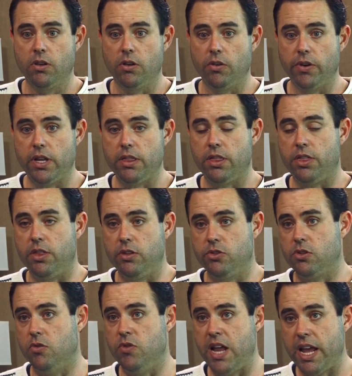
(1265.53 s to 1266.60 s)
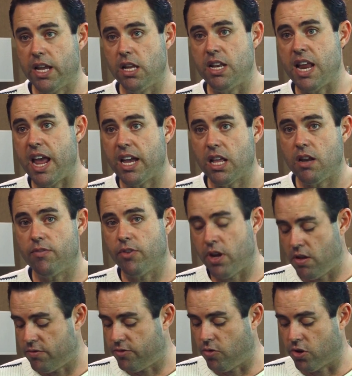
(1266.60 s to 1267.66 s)
All right. So negative
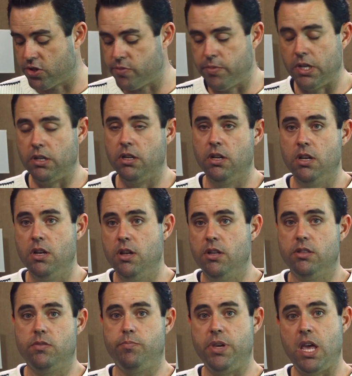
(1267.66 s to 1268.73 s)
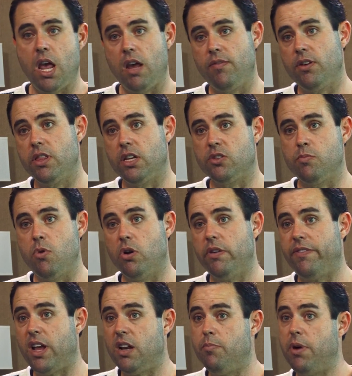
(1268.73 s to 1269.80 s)
reinforcement, behavior that's
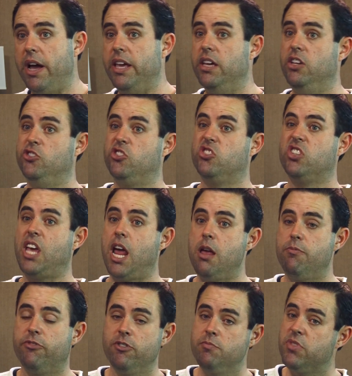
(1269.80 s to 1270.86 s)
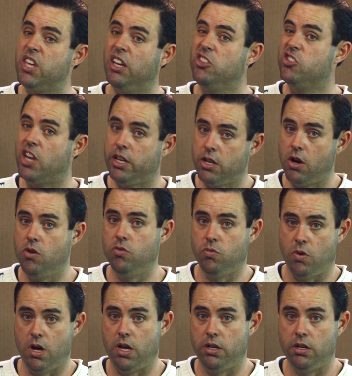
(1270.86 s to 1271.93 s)
motivated by escape from things I don't
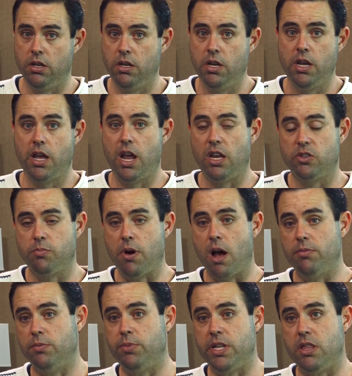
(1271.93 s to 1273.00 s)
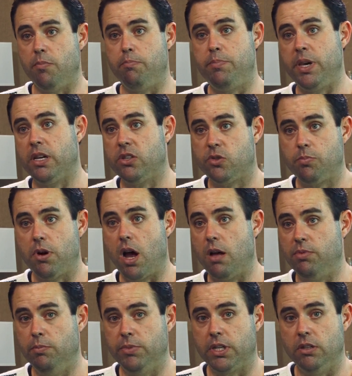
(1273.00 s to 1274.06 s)
want, is probably the biggest
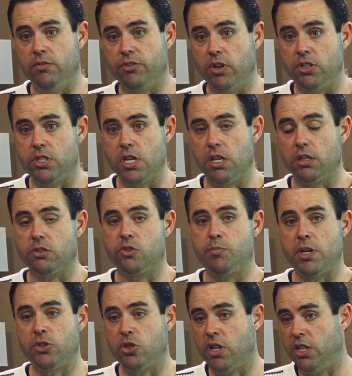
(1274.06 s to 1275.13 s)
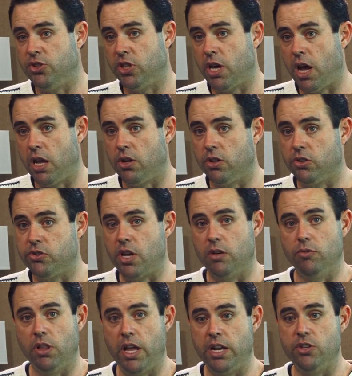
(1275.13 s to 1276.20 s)
problem confronting special educators and
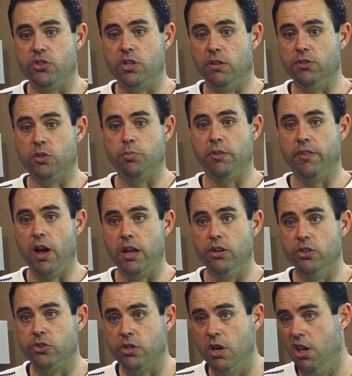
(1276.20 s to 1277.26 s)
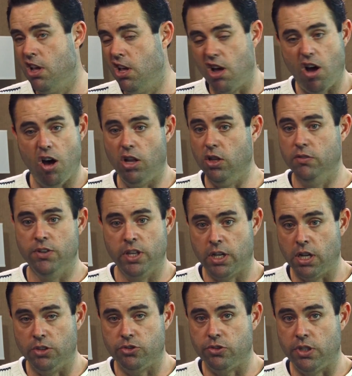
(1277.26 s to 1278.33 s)
related service providers all over the
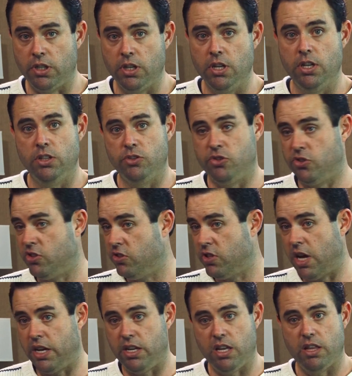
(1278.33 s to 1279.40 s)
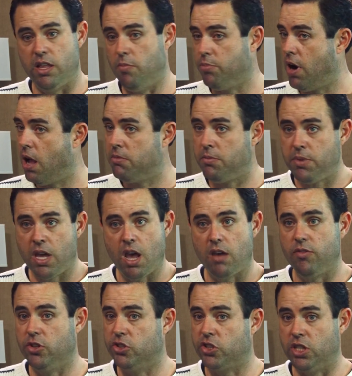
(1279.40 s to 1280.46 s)
country. Just this idea that problem
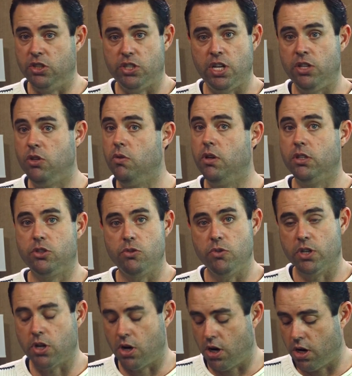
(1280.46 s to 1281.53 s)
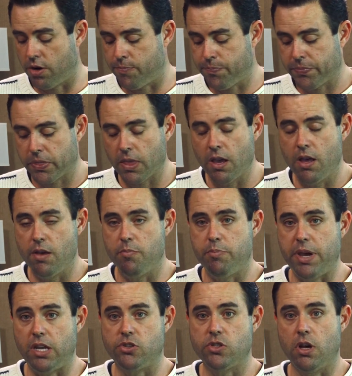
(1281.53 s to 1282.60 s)
behavior is continuing to occur
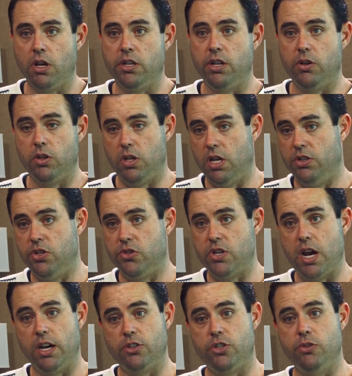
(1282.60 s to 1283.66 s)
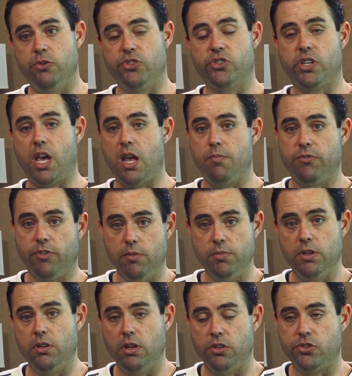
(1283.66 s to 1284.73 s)
based on a desire to escape from
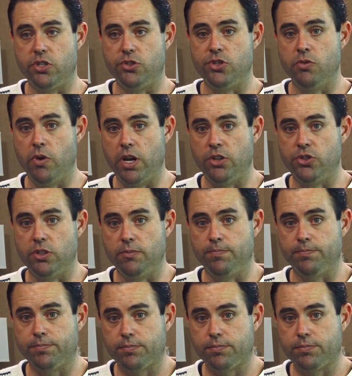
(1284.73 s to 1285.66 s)
a situation.